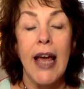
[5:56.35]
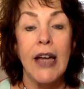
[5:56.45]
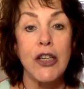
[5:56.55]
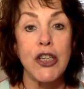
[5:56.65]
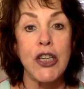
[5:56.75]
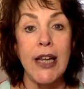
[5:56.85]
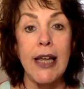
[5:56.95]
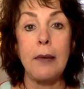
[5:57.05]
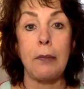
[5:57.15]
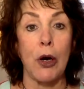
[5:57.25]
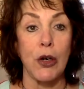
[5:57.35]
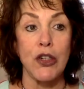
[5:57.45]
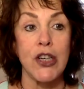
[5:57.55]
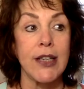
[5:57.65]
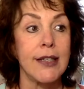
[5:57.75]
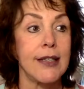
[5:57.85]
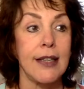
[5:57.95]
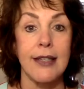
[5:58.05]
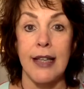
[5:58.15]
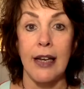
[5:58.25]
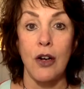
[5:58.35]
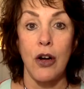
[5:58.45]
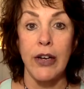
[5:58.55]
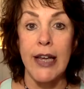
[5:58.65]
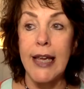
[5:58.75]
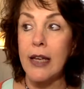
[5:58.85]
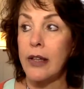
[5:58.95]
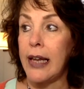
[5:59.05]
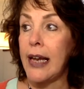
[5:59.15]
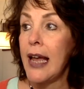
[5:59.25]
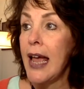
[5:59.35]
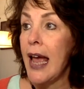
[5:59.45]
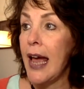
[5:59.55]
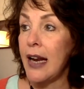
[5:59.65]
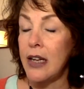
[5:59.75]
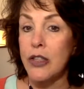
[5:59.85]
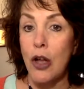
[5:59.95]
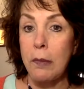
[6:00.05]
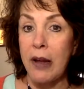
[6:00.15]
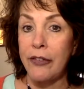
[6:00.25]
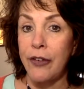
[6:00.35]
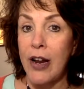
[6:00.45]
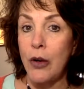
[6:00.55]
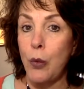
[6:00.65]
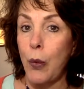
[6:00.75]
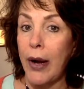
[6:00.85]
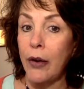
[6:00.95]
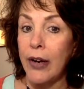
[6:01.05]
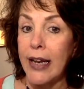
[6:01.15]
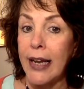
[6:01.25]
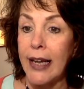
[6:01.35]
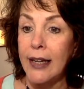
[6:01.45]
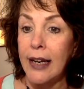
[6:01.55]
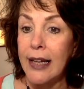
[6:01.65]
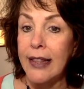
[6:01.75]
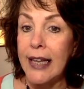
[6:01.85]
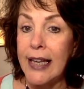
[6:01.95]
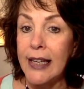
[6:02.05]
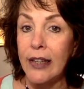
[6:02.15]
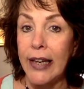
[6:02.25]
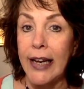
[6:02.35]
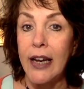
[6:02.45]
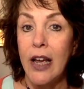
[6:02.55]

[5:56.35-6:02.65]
and she purchased this thing called a Healy, and I saw my friend wearing it, the Healy,